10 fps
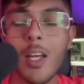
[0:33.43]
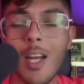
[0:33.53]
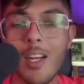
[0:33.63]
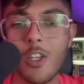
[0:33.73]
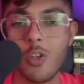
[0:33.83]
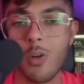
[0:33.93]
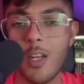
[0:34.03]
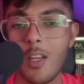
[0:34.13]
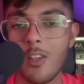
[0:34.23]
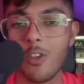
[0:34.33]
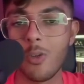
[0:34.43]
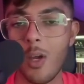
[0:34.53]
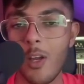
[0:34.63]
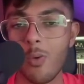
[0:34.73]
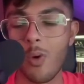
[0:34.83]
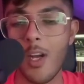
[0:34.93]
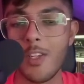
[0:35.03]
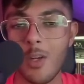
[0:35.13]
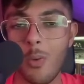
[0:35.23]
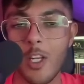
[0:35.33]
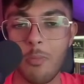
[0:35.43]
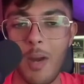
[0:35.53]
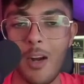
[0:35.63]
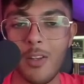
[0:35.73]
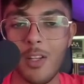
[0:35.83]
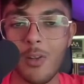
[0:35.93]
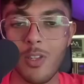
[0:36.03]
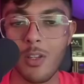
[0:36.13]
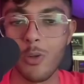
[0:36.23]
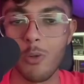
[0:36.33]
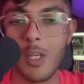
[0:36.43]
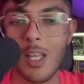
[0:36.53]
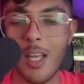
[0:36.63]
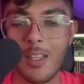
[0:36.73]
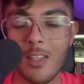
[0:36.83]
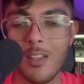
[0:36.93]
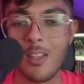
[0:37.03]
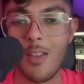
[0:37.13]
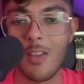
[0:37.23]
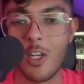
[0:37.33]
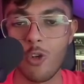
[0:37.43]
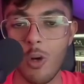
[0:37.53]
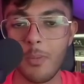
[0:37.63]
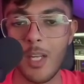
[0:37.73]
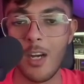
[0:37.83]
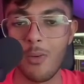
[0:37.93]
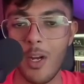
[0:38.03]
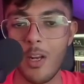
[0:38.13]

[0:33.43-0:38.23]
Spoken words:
kind of trade into a rising wedge pattern that looks a little bit like this and then drop down, right?